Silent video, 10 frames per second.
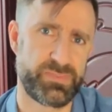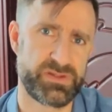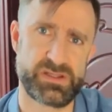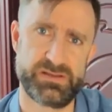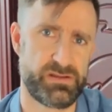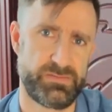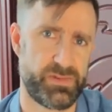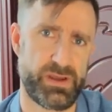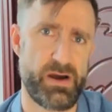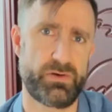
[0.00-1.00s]

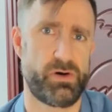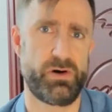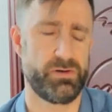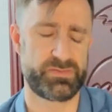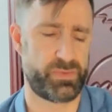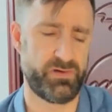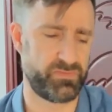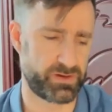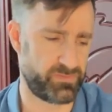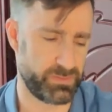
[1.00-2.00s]
The alcohol is
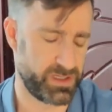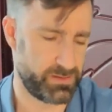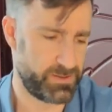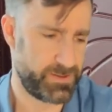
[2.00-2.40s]
perfect for me.